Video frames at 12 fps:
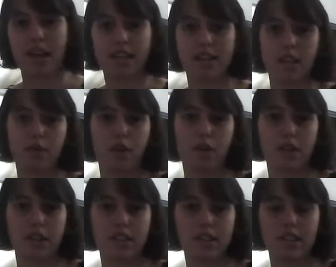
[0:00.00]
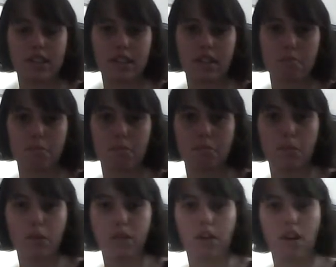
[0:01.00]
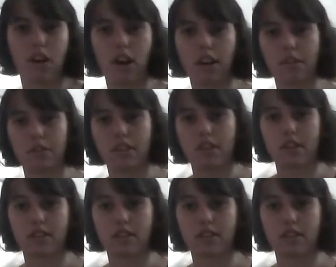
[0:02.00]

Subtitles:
painting focuses in more on